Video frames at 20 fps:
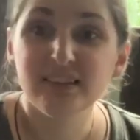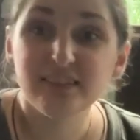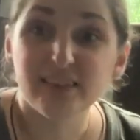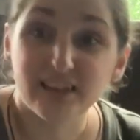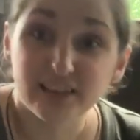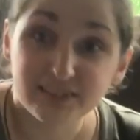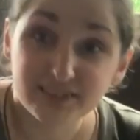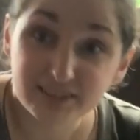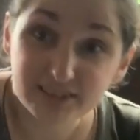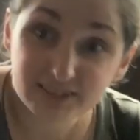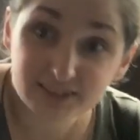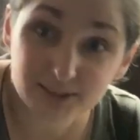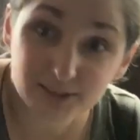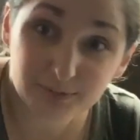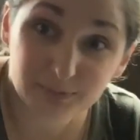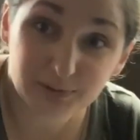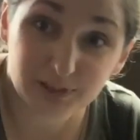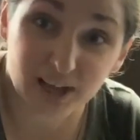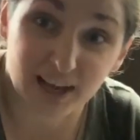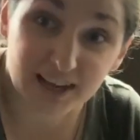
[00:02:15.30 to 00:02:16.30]
this is the
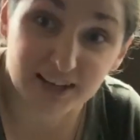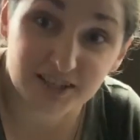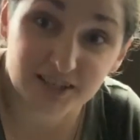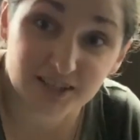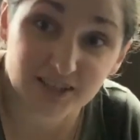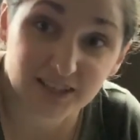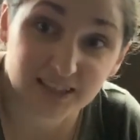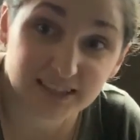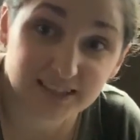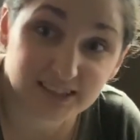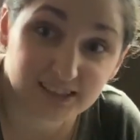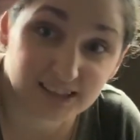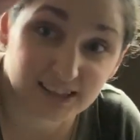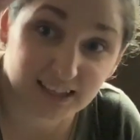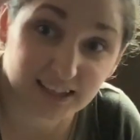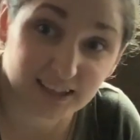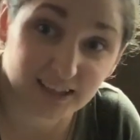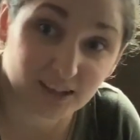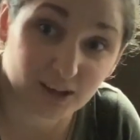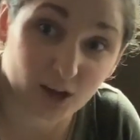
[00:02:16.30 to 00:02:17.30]
blush. It's
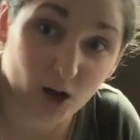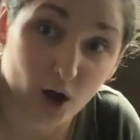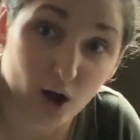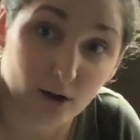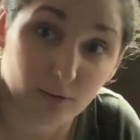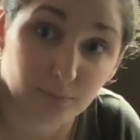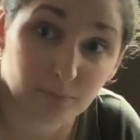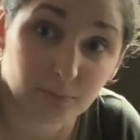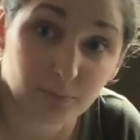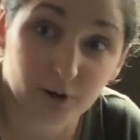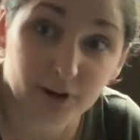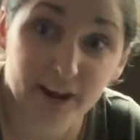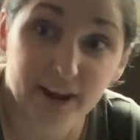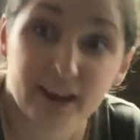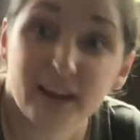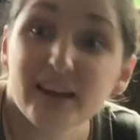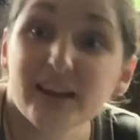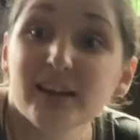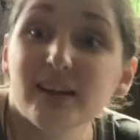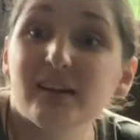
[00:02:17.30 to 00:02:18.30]
like ombre,
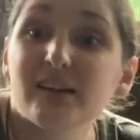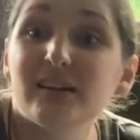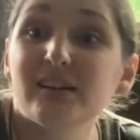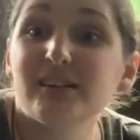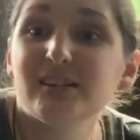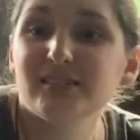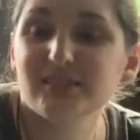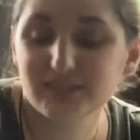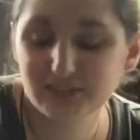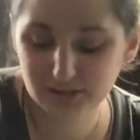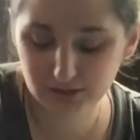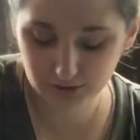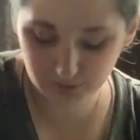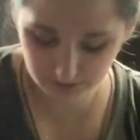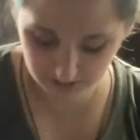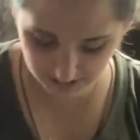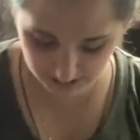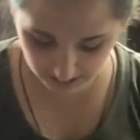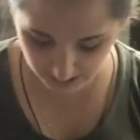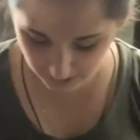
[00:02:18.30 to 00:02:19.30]
so
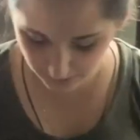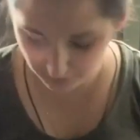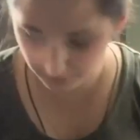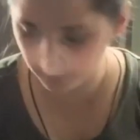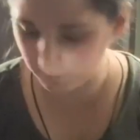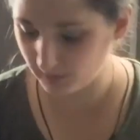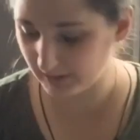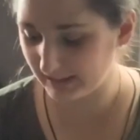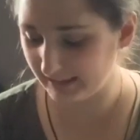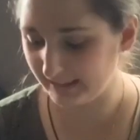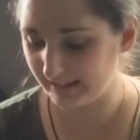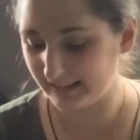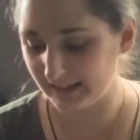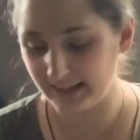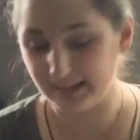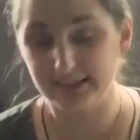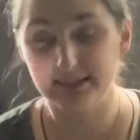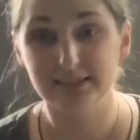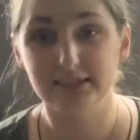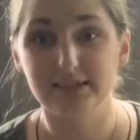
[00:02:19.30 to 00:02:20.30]
it's like really
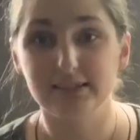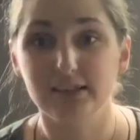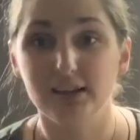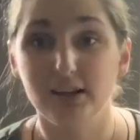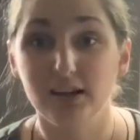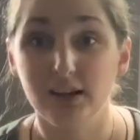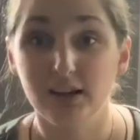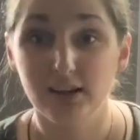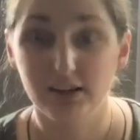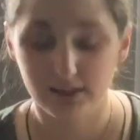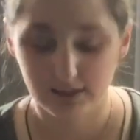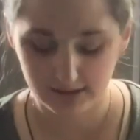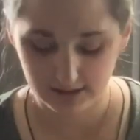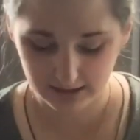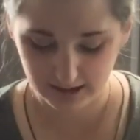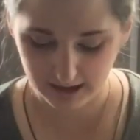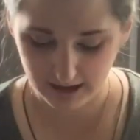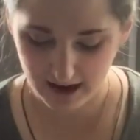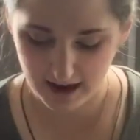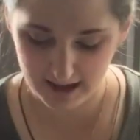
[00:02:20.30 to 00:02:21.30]
nice.
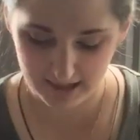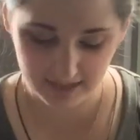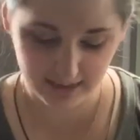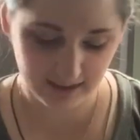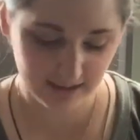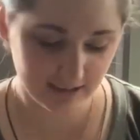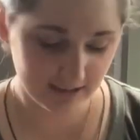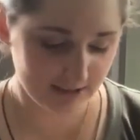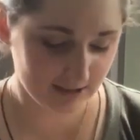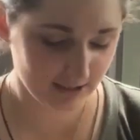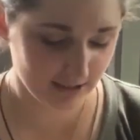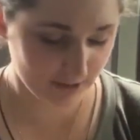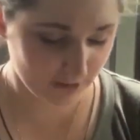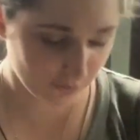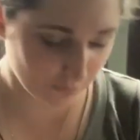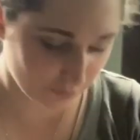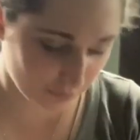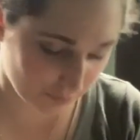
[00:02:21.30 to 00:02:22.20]
Like I think it's like a